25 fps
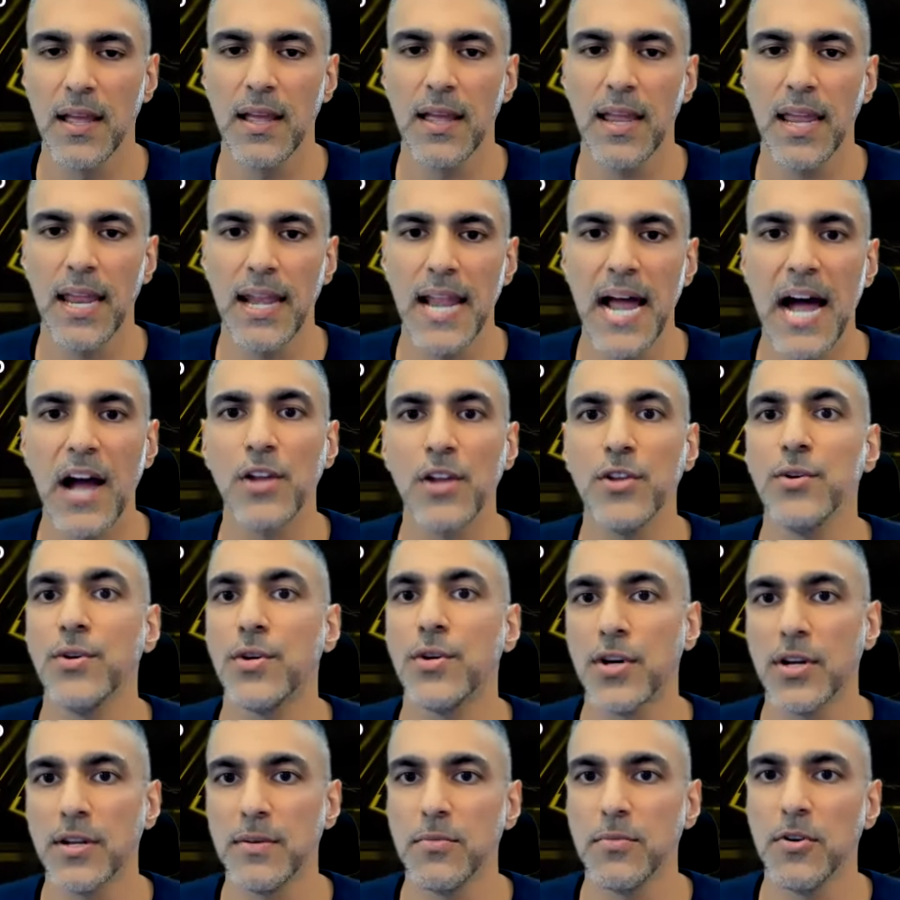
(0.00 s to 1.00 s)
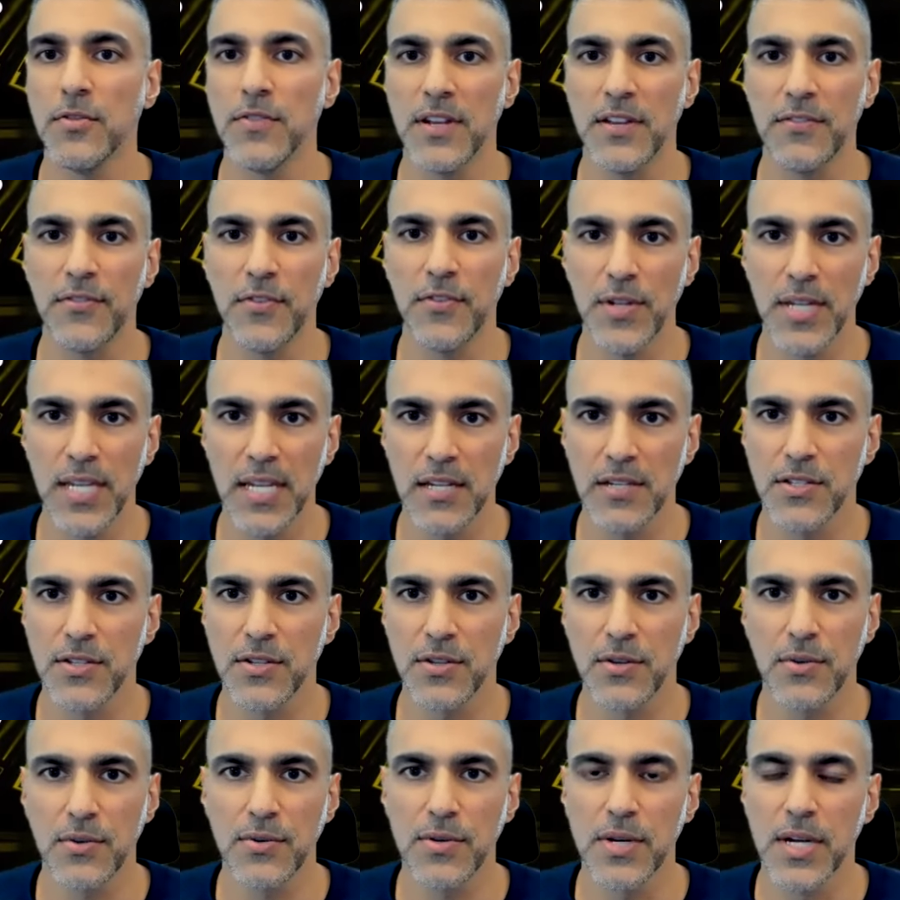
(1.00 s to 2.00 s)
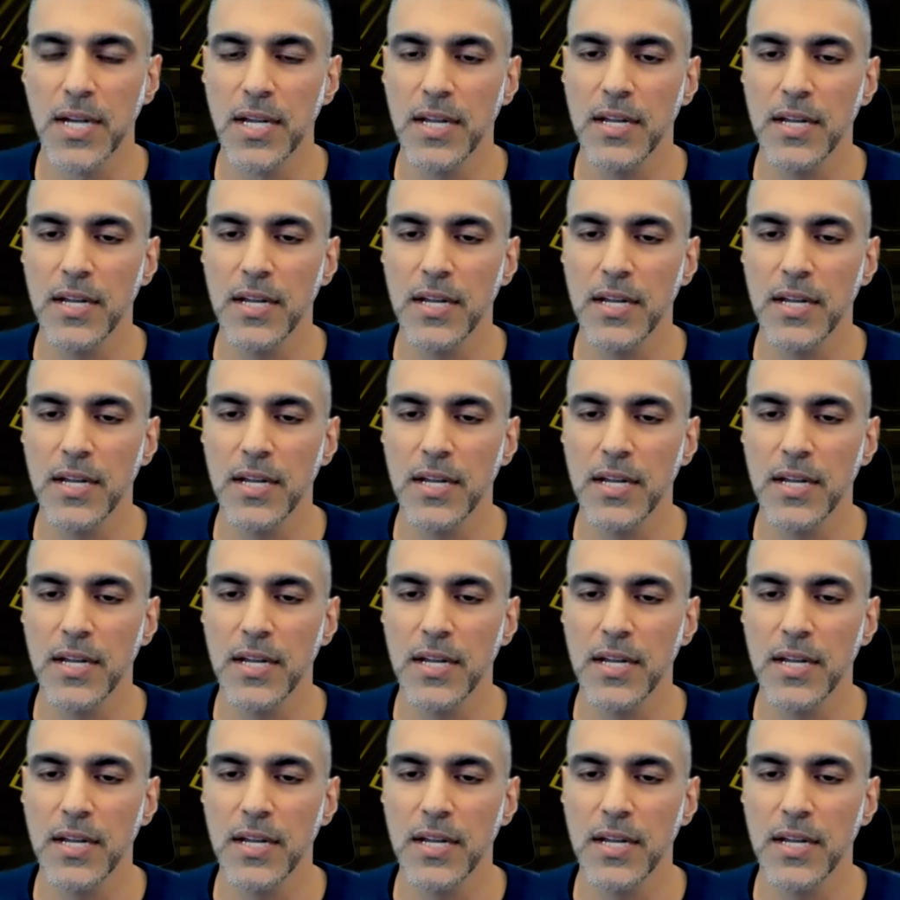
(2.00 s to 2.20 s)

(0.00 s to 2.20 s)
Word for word: and how you could move it if you needed to.